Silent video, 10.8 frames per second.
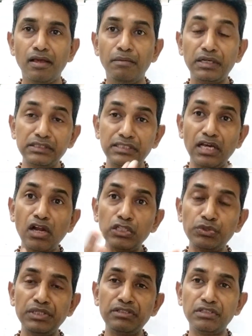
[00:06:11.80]
because they are
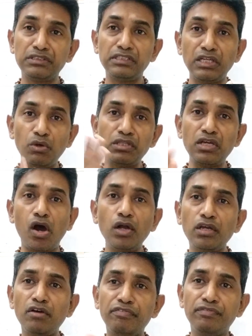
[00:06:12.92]
also interested. They know the
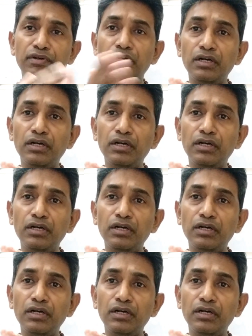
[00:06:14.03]
art of